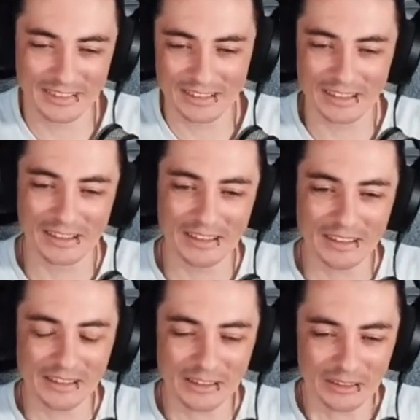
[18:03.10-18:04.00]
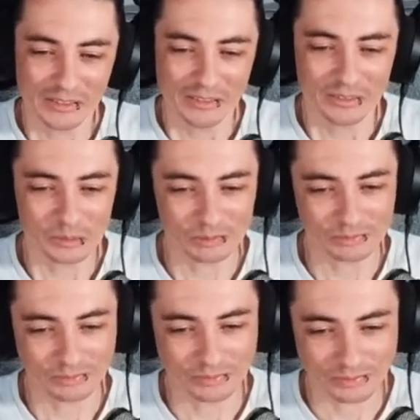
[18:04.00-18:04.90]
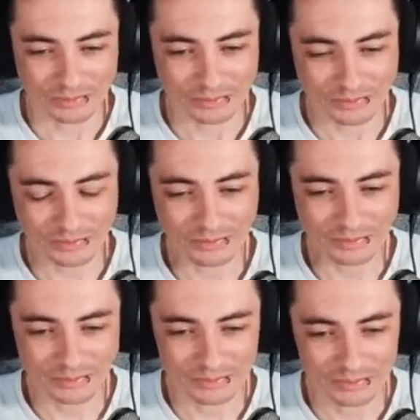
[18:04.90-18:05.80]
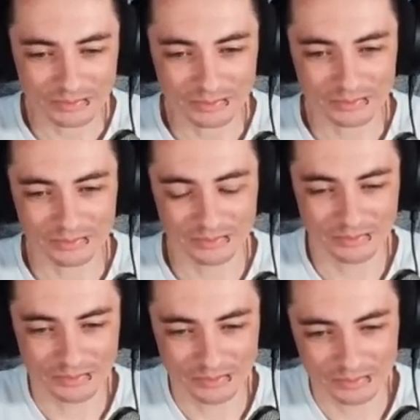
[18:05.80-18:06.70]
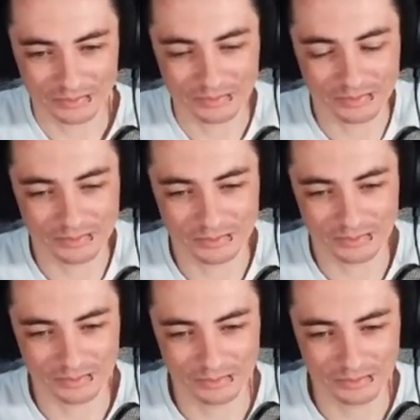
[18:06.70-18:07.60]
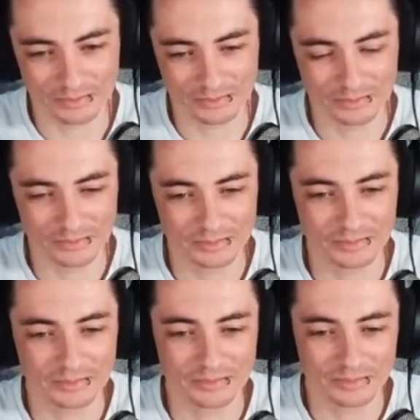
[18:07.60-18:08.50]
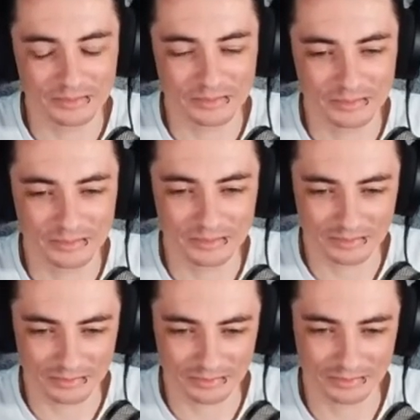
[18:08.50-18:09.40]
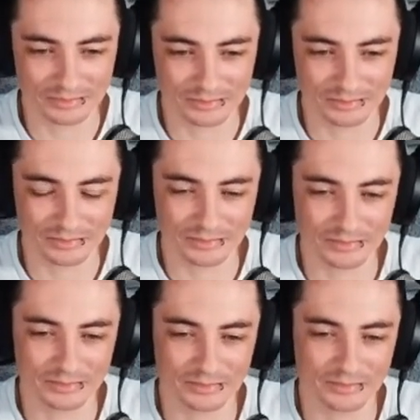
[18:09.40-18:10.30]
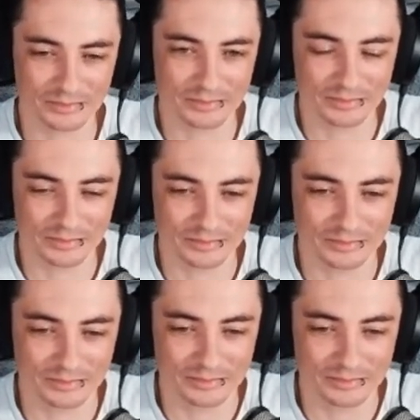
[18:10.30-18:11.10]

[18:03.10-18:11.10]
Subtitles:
(silent)